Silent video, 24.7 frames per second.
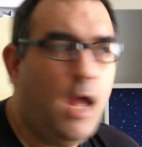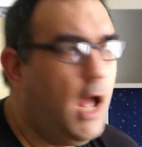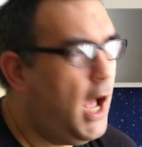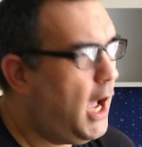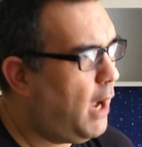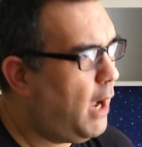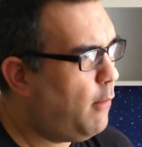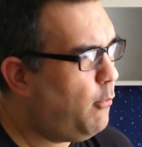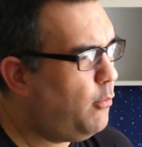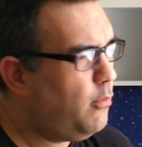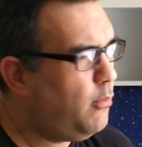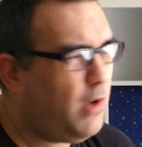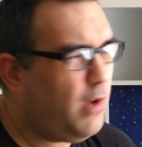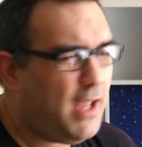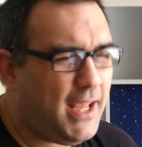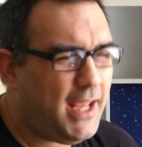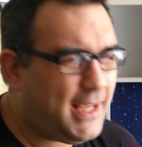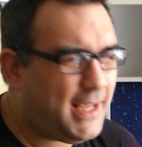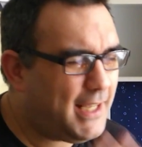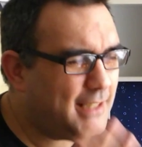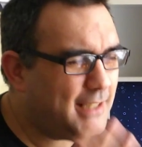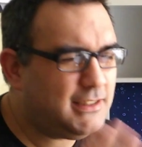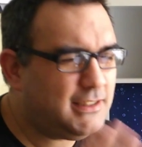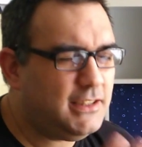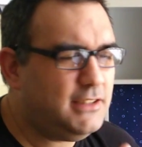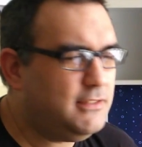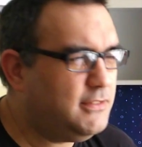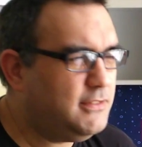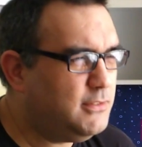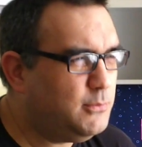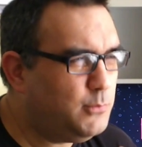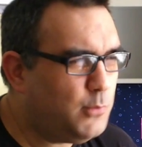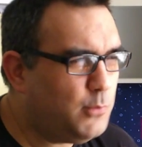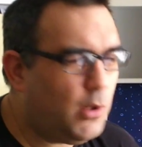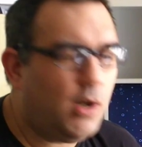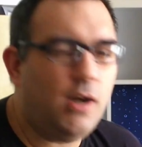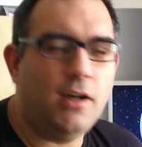And it gets
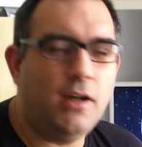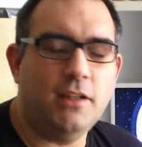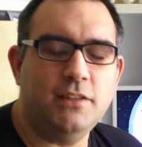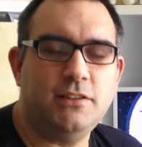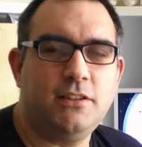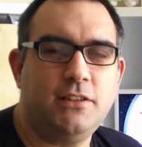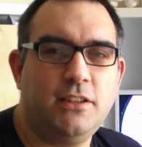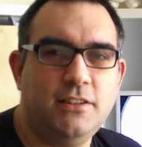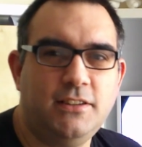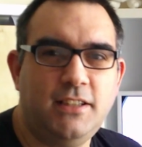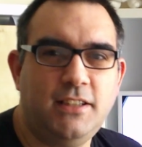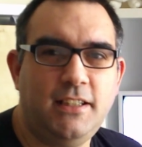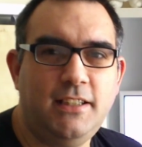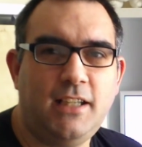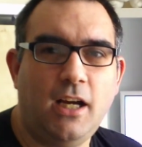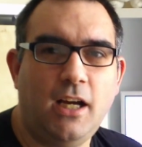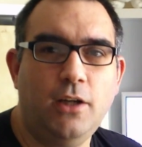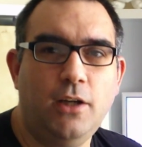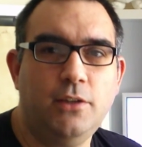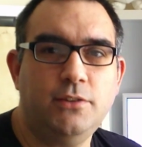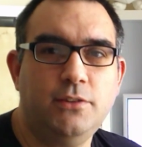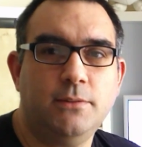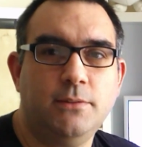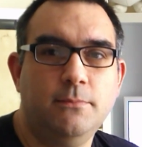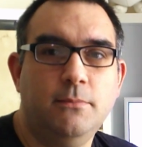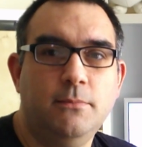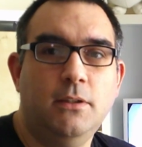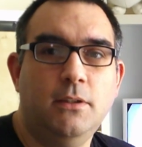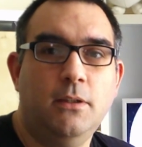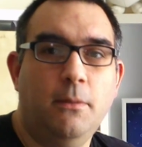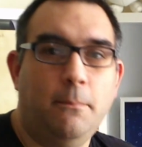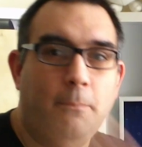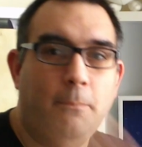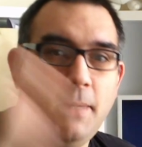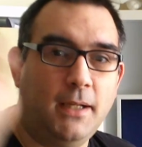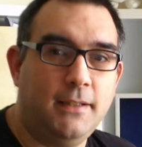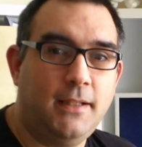even worse, because he goes
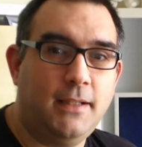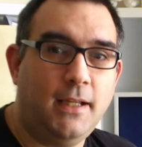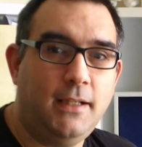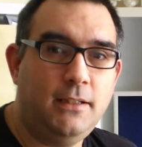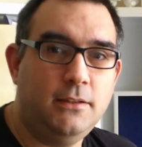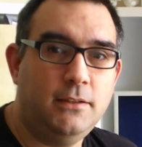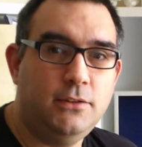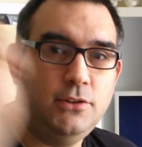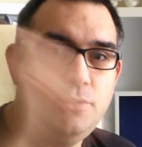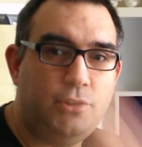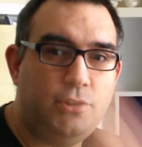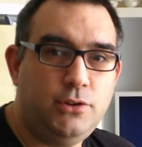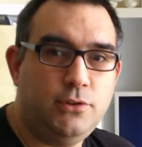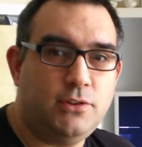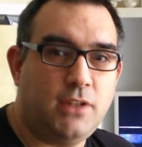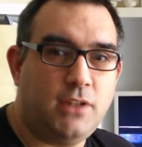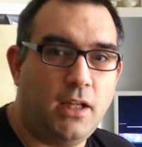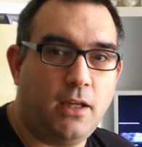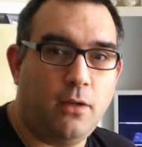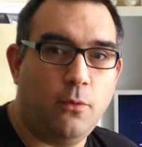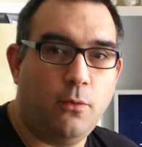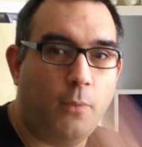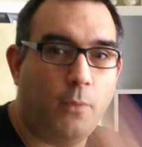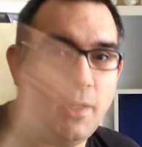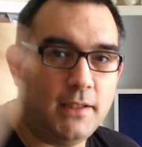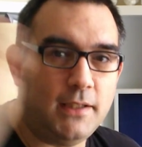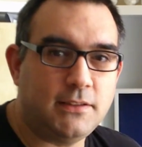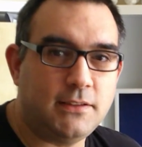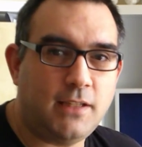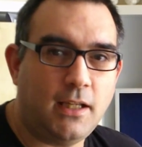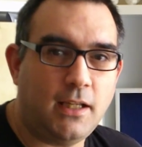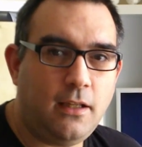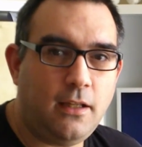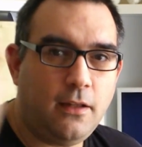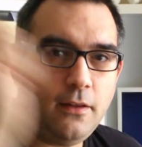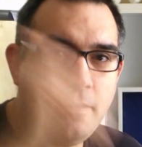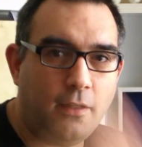Monday, Tuesday,
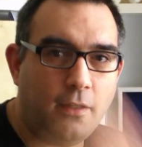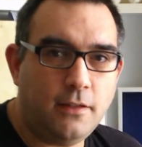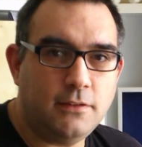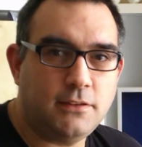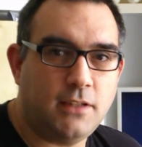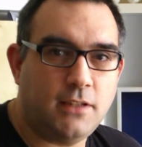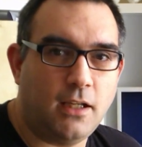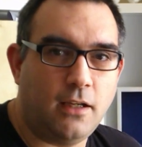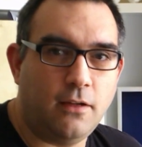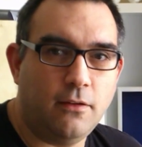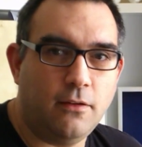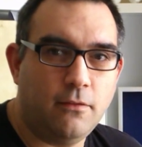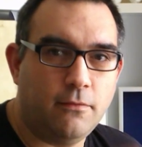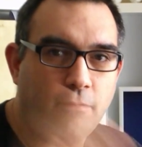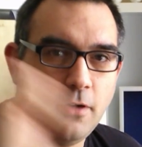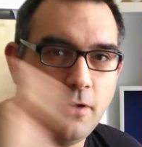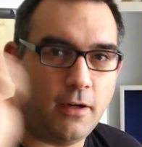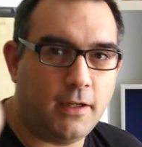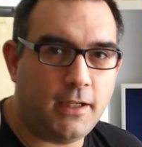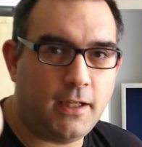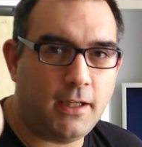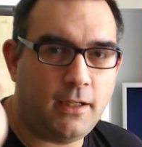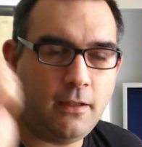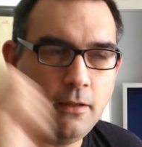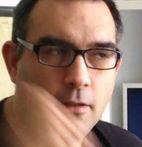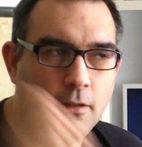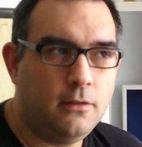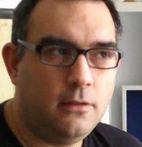Wednesday, Thursday, Friday.